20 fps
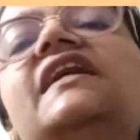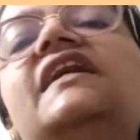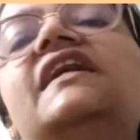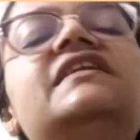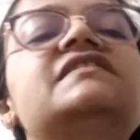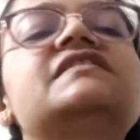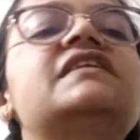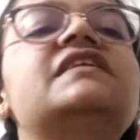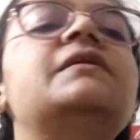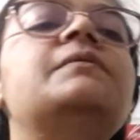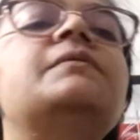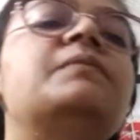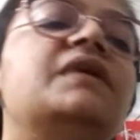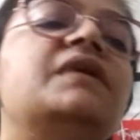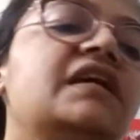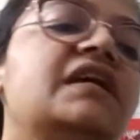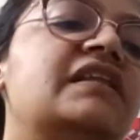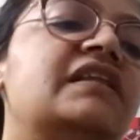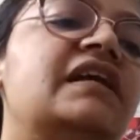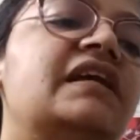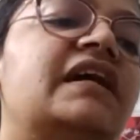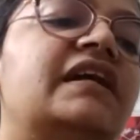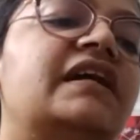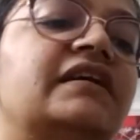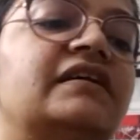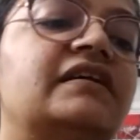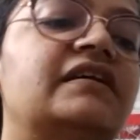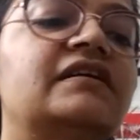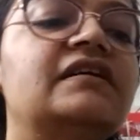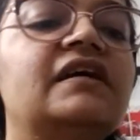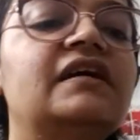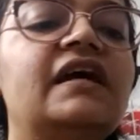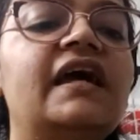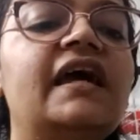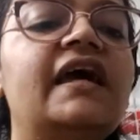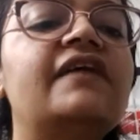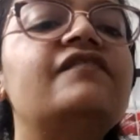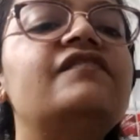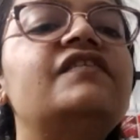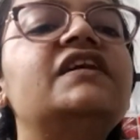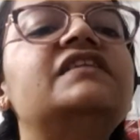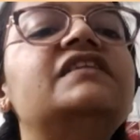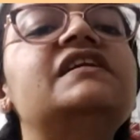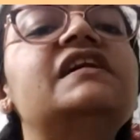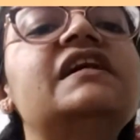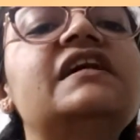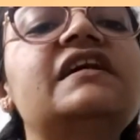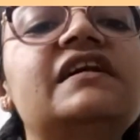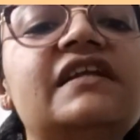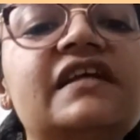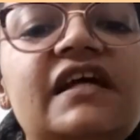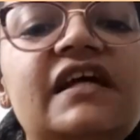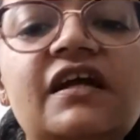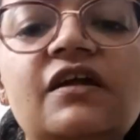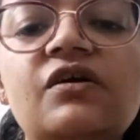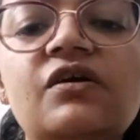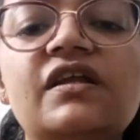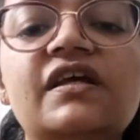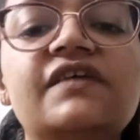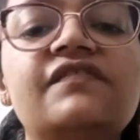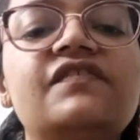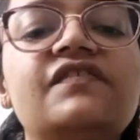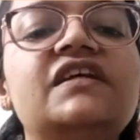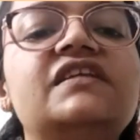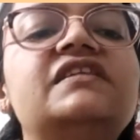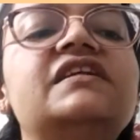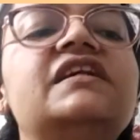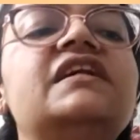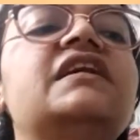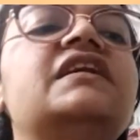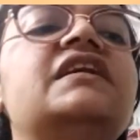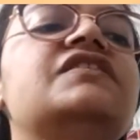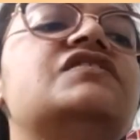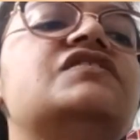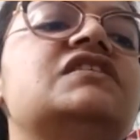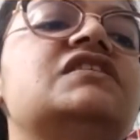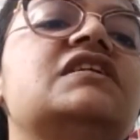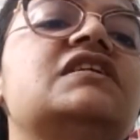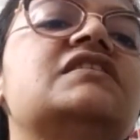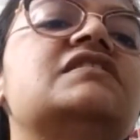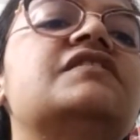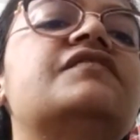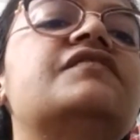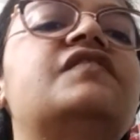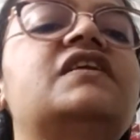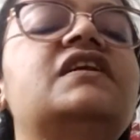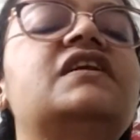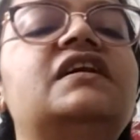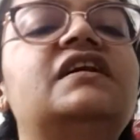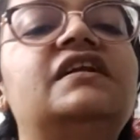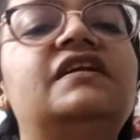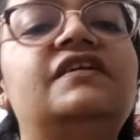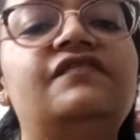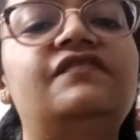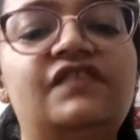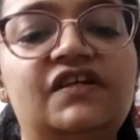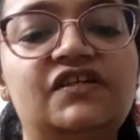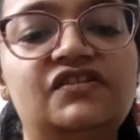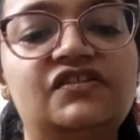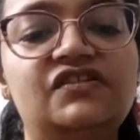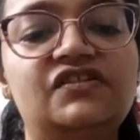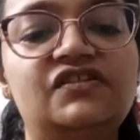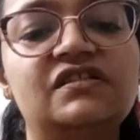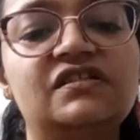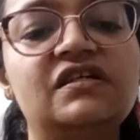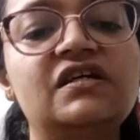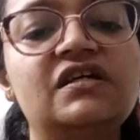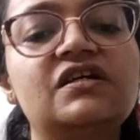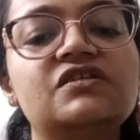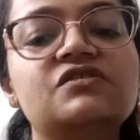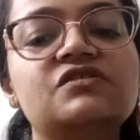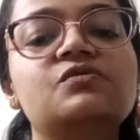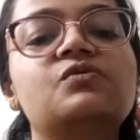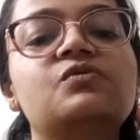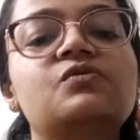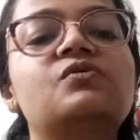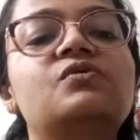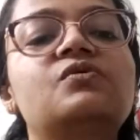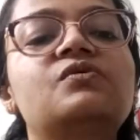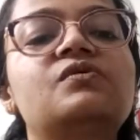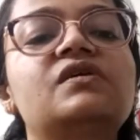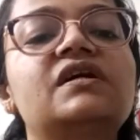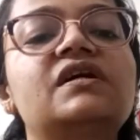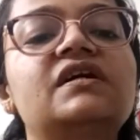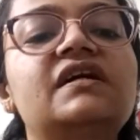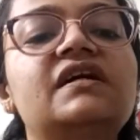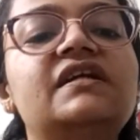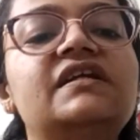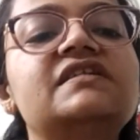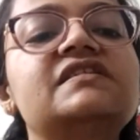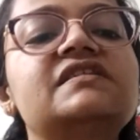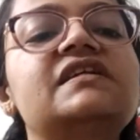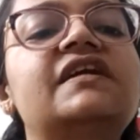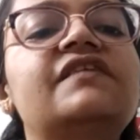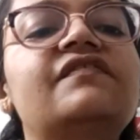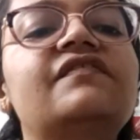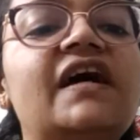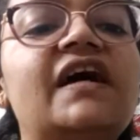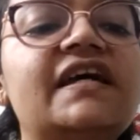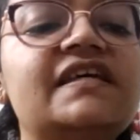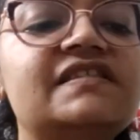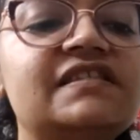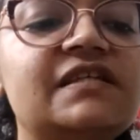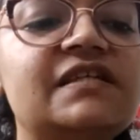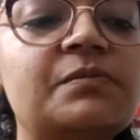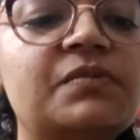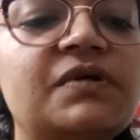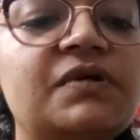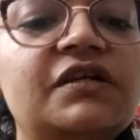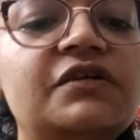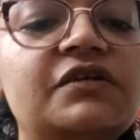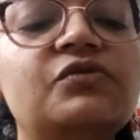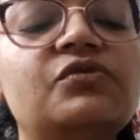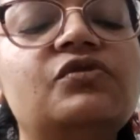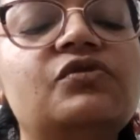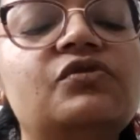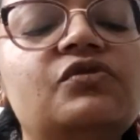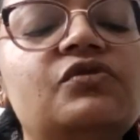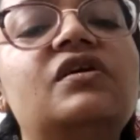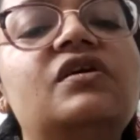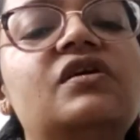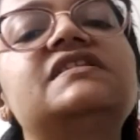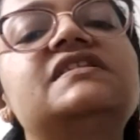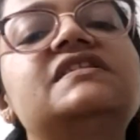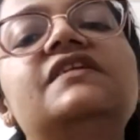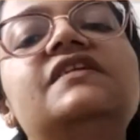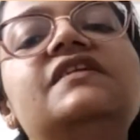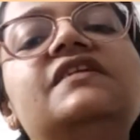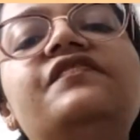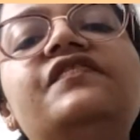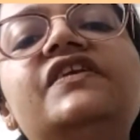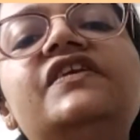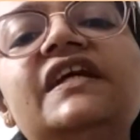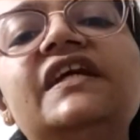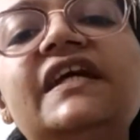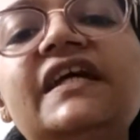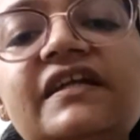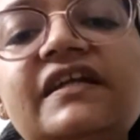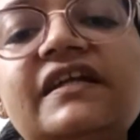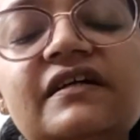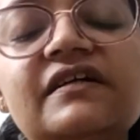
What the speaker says: doesn't mean that everything red or everything itchy is a fungal infection. So it is advisable to not self-treat.